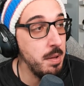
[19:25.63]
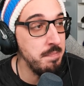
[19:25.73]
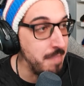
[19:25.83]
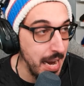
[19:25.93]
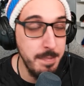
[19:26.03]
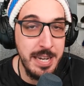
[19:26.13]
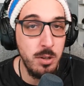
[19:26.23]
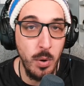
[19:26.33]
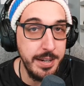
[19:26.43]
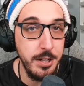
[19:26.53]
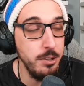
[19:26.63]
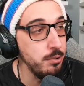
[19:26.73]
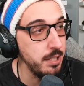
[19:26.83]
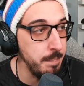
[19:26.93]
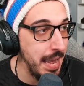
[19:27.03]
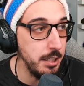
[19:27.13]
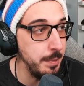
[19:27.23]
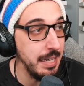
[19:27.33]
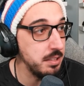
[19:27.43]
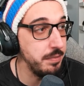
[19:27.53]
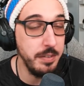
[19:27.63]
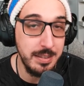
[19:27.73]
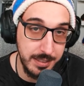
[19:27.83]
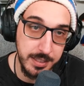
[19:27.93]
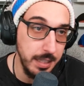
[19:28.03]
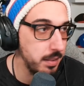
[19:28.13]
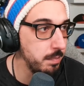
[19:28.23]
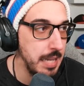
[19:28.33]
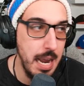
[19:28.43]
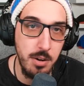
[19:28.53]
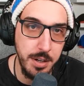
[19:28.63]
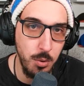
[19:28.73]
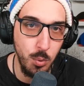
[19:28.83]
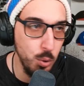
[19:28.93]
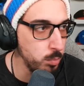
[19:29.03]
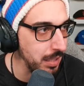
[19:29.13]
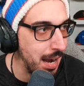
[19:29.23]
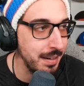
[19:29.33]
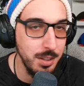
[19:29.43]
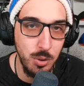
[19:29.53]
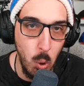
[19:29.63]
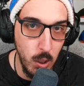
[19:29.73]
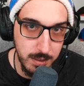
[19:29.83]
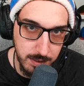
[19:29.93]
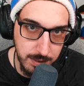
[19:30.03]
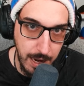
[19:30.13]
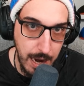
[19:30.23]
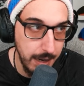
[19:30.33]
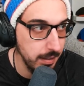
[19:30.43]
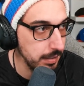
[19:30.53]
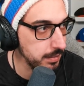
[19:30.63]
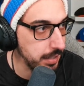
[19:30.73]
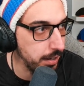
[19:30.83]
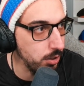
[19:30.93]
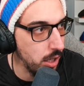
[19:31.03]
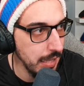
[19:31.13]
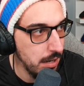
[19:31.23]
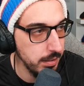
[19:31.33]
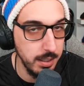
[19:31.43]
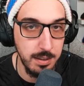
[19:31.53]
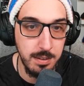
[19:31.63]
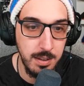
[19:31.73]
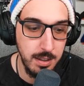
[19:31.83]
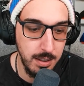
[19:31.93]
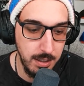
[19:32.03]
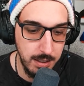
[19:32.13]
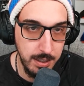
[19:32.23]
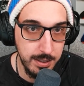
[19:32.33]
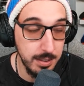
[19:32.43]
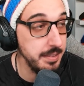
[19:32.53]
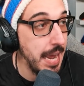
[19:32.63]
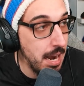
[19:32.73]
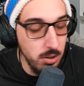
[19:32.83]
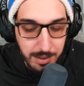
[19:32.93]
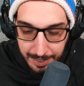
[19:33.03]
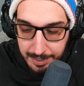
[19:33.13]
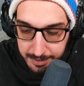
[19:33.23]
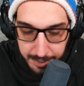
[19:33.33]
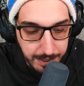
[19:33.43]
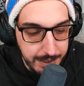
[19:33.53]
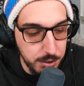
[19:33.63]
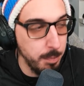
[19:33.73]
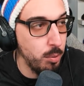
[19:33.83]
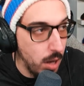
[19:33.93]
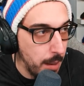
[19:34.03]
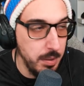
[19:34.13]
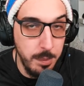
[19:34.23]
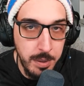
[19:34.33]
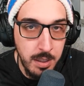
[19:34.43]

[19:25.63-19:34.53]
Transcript: Maybe Quinn Hughes and management has to sit them down in a room, lock the doors, and say, hey, get it all out here. Because now, like I said, it's a problem.